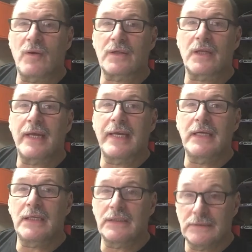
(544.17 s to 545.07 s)
one leg.
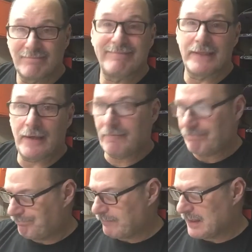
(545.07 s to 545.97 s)
Yeah.
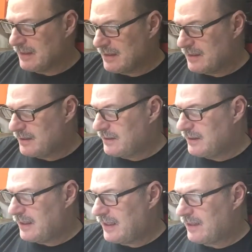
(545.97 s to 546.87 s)

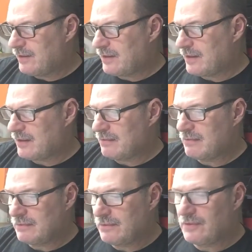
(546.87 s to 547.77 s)
And
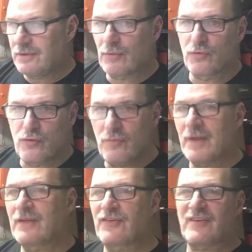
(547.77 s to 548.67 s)
the room
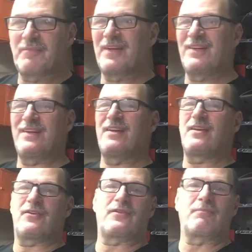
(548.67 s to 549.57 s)
and the stability of
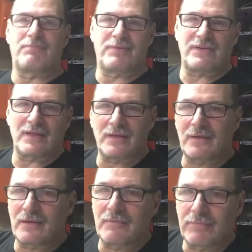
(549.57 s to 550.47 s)
this
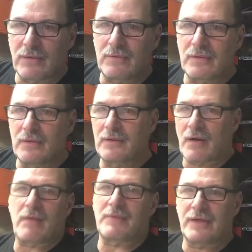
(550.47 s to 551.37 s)
particular boat
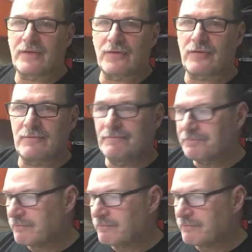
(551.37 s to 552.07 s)
caught my attention.